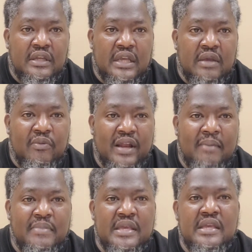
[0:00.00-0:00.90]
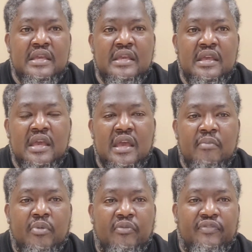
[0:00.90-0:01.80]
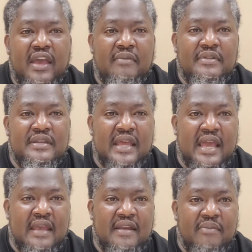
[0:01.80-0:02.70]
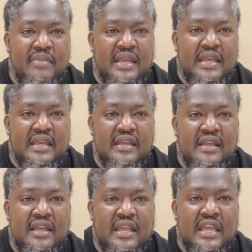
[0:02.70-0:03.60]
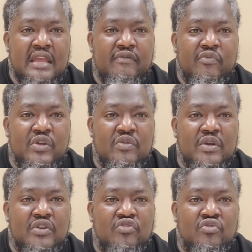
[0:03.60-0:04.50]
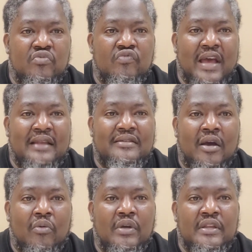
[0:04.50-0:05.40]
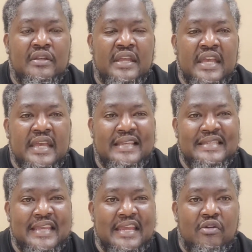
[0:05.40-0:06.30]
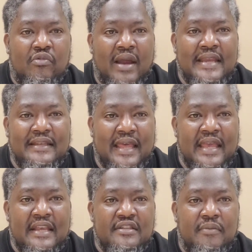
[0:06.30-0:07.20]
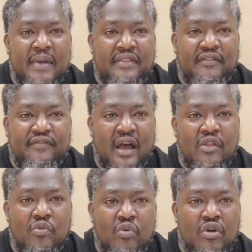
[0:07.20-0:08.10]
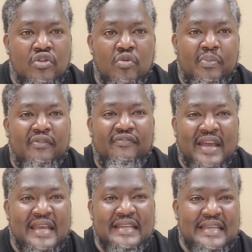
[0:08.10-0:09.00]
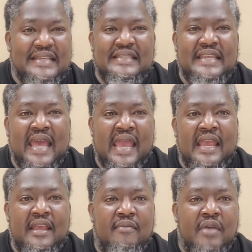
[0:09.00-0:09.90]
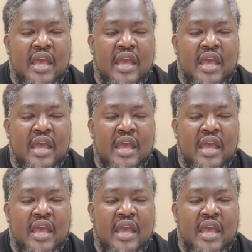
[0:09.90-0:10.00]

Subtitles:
And when I mean profane his name, that means even when you in the truth not talking and saying the right things about the Father's word, you profaning his name.